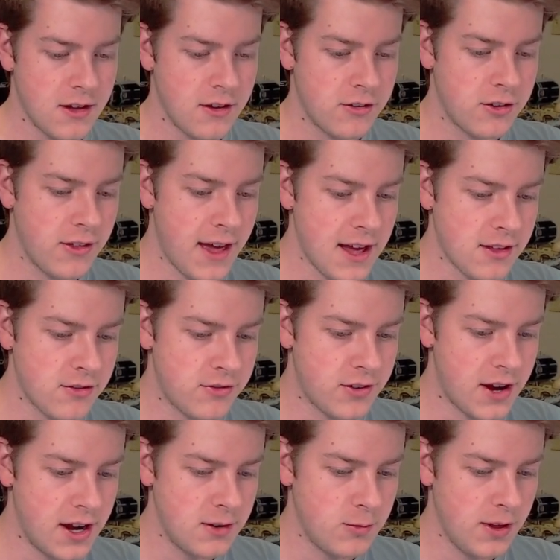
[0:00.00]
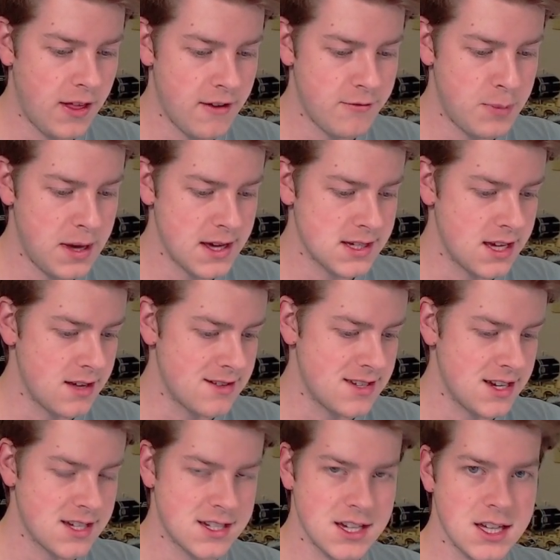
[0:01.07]
So that's fun. We love PSA
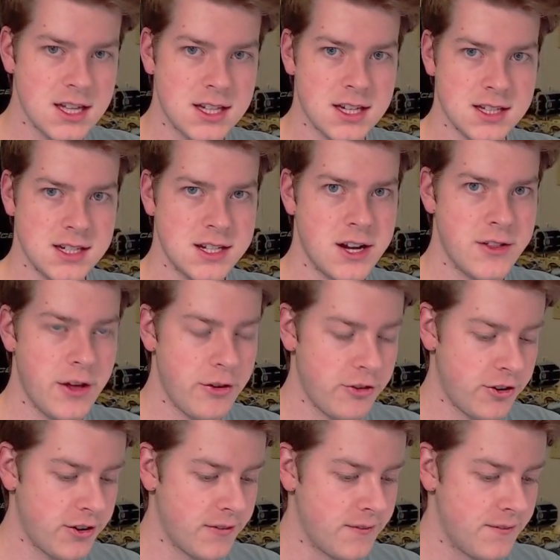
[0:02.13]
6s because, you know, those are